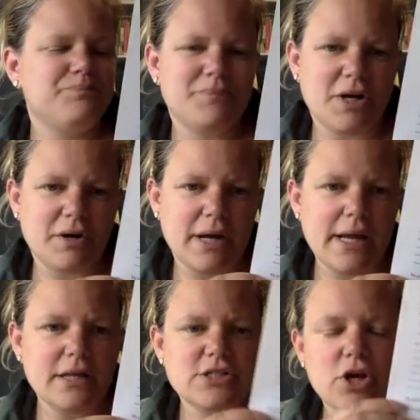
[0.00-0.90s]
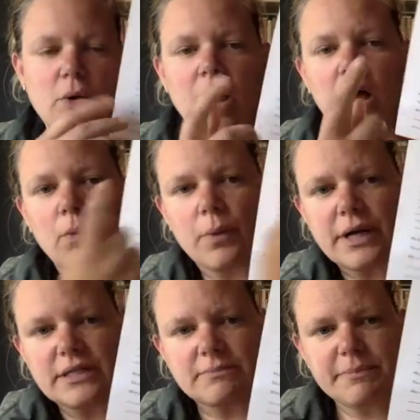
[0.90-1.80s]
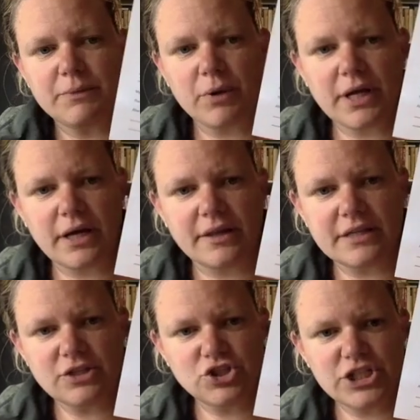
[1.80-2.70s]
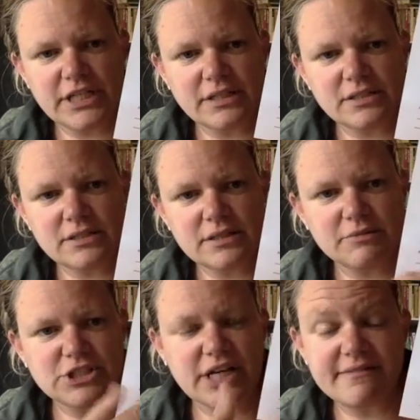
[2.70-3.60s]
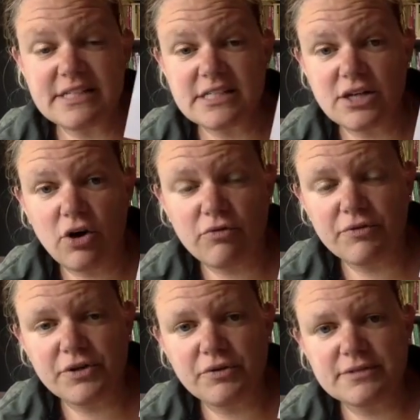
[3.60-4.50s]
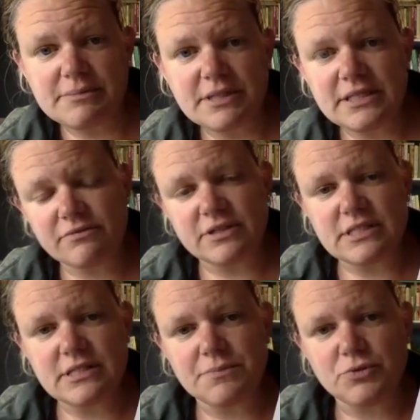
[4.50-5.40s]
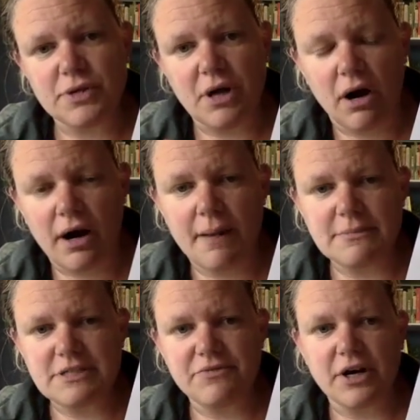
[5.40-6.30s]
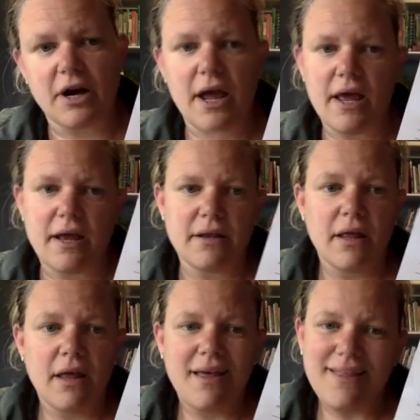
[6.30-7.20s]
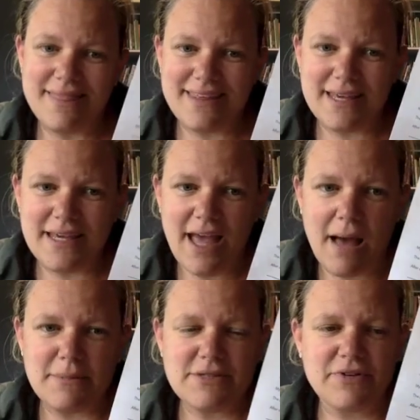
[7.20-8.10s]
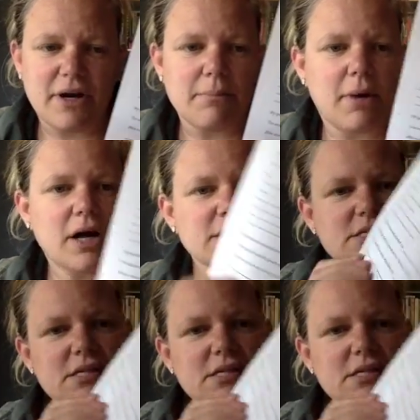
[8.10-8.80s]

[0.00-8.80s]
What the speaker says: Alright, so we're going to be working on this sheet, which gives us an overview of some of the differences between our atmosphere and the atmosphere on Mars.